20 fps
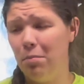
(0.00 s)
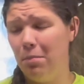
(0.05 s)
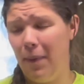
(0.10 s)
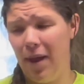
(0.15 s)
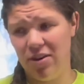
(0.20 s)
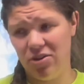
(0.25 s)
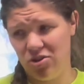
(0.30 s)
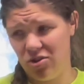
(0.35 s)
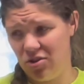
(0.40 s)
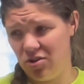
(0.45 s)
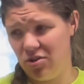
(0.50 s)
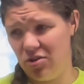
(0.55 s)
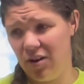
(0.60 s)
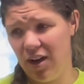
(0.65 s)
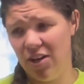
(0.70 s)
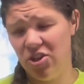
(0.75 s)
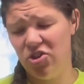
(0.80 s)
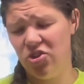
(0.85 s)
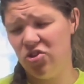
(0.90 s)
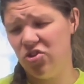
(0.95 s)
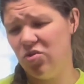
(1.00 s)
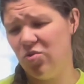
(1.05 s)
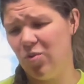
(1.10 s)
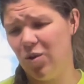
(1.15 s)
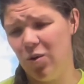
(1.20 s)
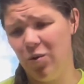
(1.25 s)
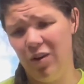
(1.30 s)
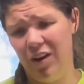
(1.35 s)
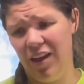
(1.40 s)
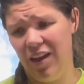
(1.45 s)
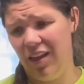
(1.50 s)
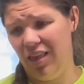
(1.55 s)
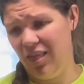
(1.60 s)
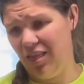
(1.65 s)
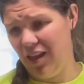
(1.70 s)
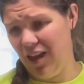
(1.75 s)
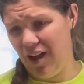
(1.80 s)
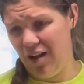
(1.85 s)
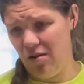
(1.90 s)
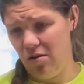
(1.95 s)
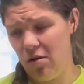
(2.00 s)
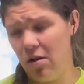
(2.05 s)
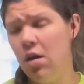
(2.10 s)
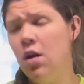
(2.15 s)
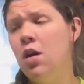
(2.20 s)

measure, I just throw it in there.